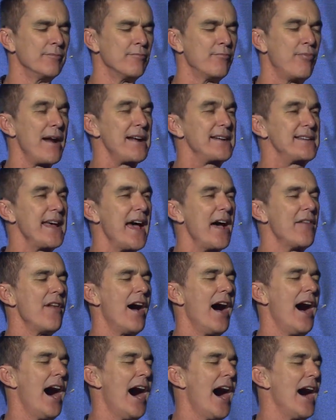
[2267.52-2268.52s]
Break down the
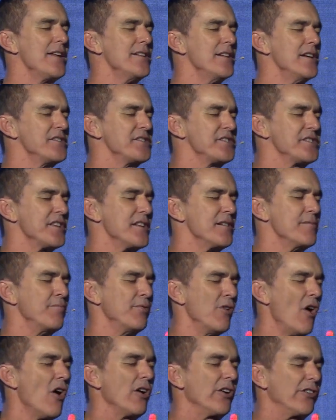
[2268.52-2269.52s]
hardness that
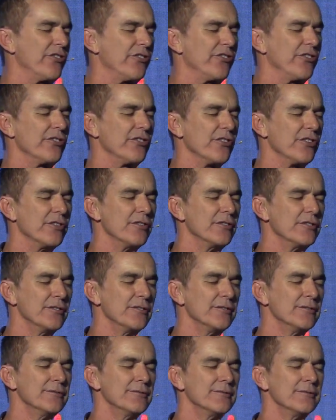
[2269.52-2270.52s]
blocks
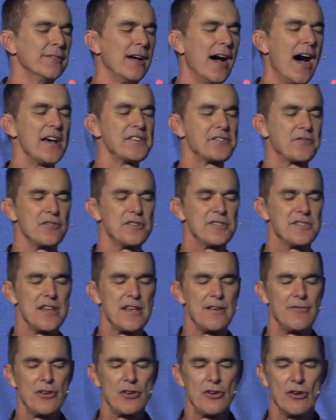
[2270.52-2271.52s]
us
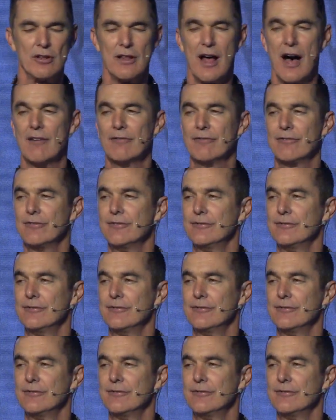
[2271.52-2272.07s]
receiving your love.